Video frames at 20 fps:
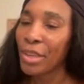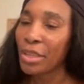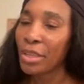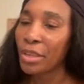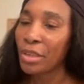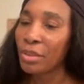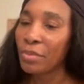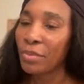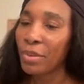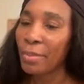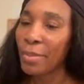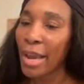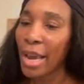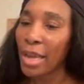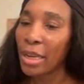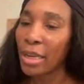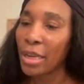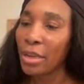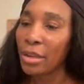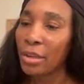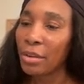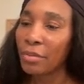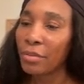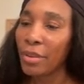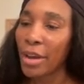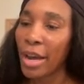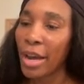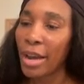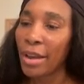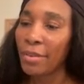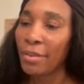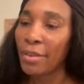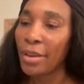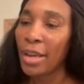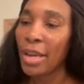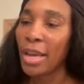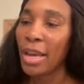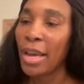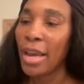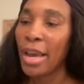this is from Allie Cook 5.
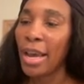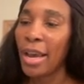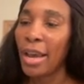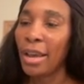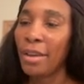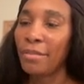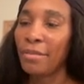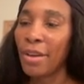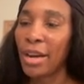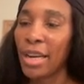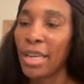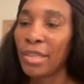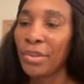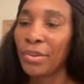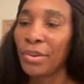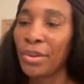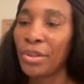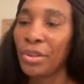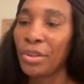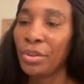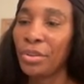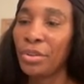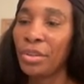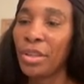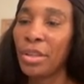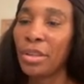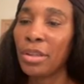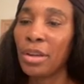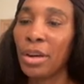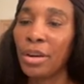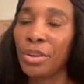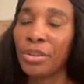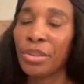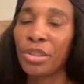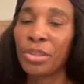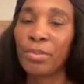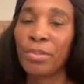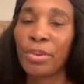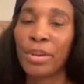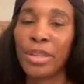Advice for introducing daughters
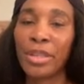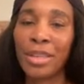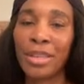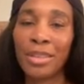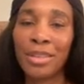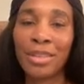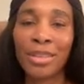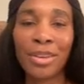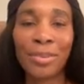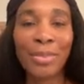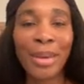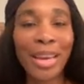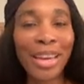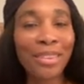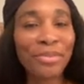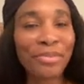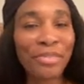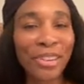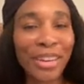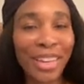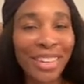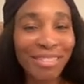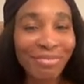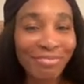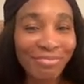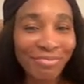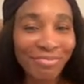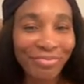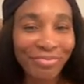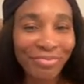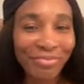to sport of tennis. So make it fun.